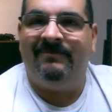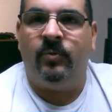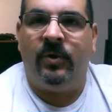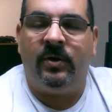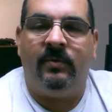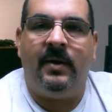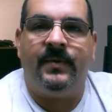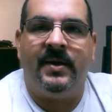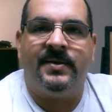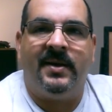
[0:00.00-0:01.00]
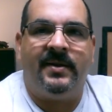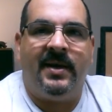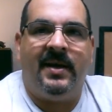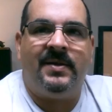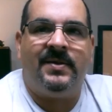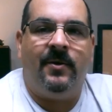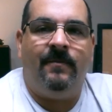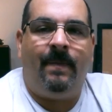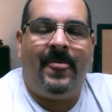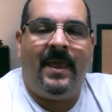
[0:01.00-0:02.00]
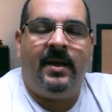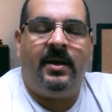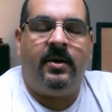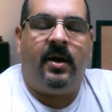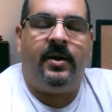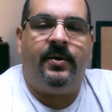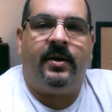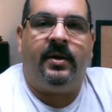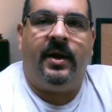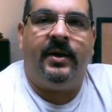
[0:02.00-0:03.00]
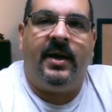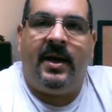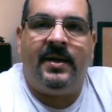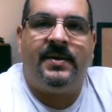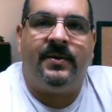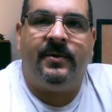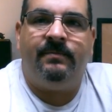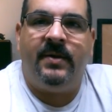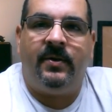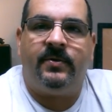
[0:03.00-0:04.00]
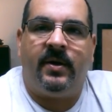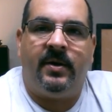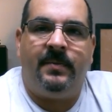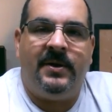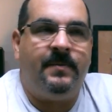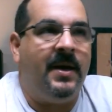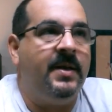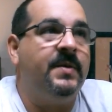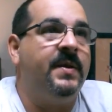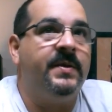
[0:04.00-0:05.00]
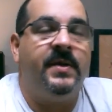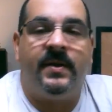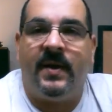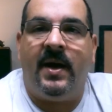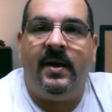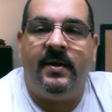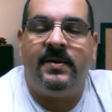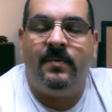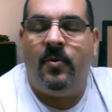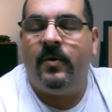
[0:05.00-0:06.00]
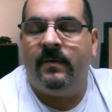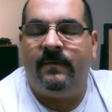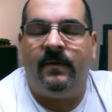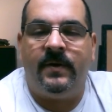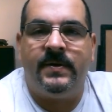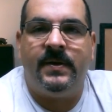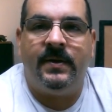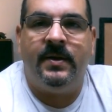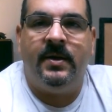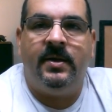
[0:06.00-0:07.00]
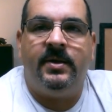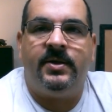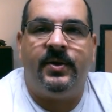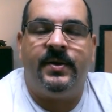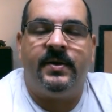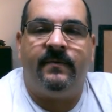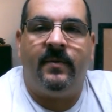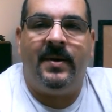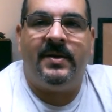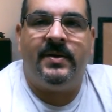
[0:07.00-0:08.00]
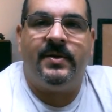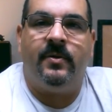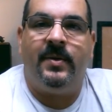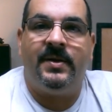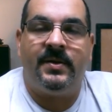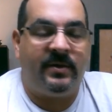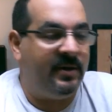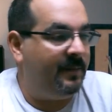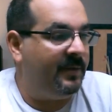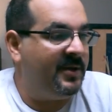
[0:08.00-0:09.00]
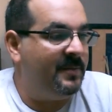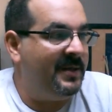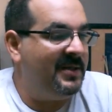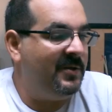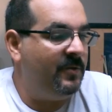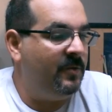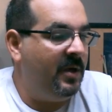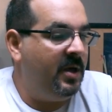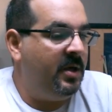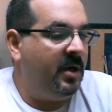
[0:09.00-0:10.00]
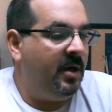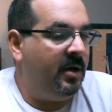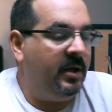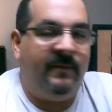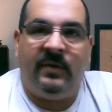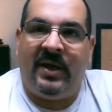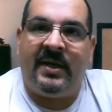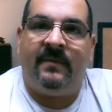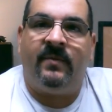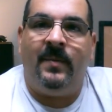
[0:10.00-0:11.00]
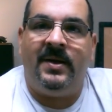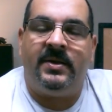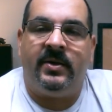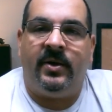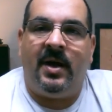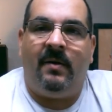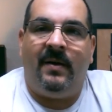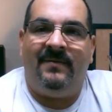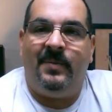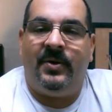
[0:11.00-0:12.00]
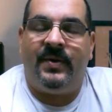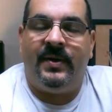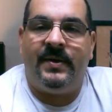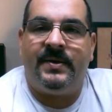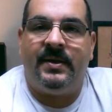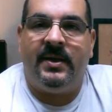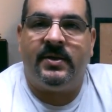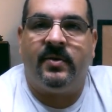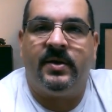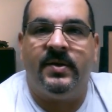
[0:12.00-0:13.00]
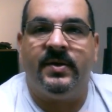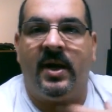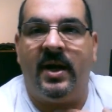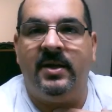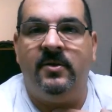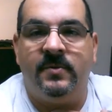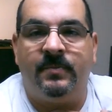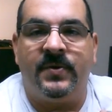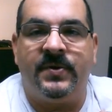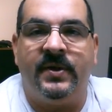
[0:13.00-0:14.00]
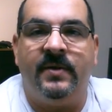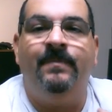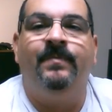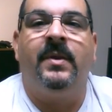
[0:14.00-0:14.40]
work around things like that. So, I know that a lot of guys are, trying to pinch pennies, things like that, and it's important for us to share this information. So basically that brings me to, if you'd like information on how I've built this and the instructions that I use personally,